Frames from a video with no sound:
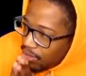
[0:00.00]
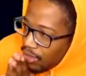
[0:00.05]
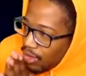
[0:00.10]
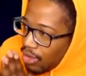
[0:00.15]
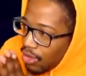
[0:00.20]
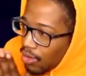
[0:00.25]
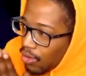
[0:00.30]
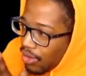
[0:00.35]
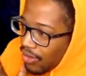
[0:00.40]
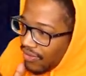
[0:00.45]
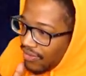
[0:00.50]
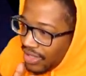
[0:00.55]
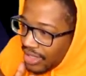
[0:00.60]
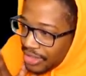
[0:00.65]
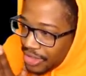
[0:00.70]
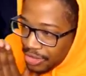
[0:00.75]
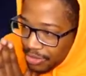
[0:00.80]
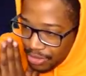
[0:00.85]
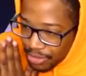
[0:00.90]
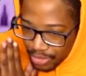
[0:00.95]
or
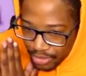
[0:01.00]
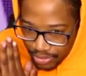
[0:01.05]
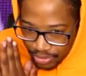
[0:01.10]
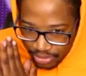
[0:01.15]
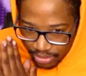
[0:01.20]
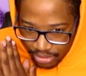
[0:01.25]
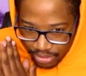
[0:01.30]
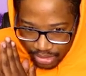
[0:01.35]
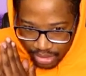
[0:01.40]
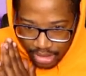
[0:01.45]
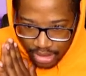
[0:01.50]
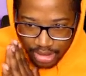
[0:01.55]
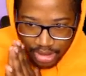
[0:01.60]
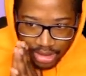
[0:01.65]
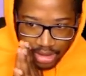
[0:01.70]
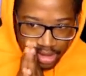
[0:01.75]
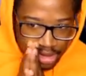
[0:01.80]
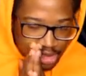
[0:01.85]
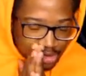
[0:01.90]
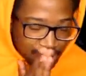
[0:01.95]
invincible?
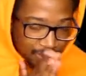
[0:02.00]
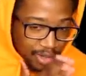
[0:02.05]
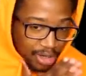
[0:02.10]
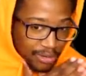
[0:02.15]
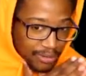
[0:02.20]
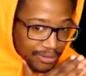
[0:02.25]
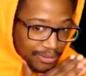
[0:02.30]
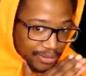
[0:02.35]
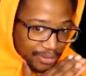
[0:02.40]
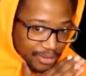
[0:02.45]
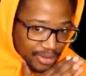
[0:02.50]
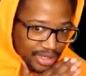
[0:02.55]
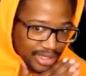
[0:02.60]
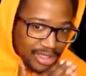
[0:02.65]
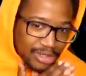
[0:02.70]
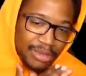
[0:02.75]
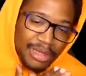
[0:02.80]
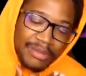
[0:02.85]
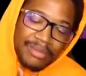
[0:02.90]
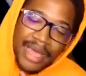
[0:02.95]
Small four. It's
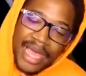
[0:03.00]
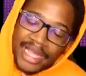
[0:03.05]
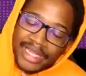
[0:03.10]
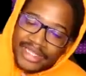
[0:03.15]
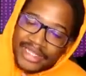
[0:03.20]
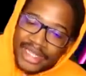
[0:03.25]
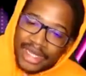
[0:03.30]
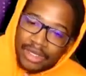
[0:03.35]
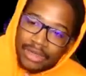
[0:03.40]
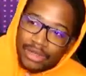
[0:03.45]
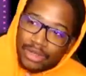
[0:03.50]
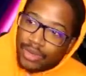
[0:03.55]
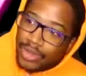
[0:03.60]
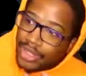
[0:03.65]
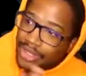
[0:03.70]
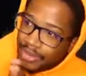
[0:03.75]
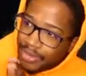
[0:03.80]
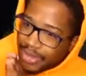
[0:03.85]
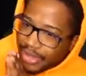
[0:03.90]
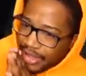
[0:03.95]
gonna be maxed out.
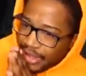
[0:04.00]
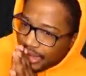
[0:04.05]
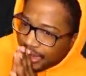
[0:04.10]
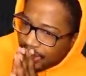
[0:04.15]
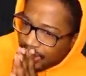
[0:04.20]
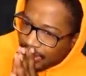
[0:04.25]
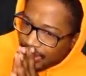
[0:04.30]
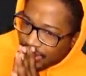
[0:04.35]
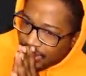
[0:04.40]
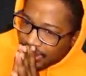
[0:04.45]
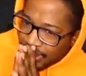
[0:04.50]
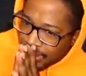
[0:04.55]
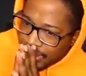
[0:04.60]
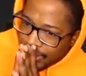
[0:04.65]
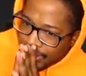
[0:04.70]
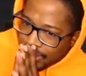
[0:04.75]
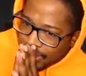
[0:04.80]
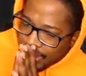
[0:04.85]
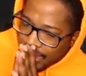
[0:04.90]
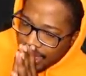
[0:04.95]
23.
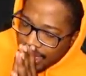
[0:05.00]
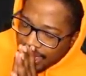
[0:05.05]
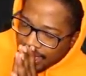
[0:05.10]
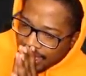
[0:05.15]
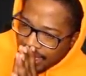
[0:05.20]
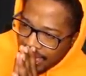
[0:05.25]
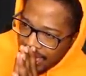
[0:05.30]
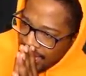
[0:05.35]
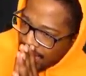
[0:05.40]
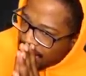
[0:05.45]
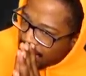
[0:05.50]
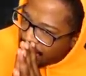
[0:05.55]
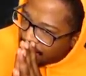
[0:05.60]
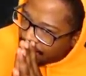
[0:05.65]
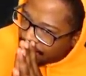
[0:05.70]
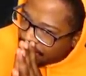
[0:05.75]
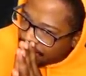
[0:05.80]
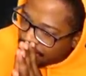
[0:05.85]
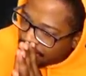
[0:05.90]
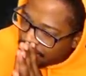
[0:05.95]
Okay,
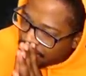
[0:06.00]
Cavs.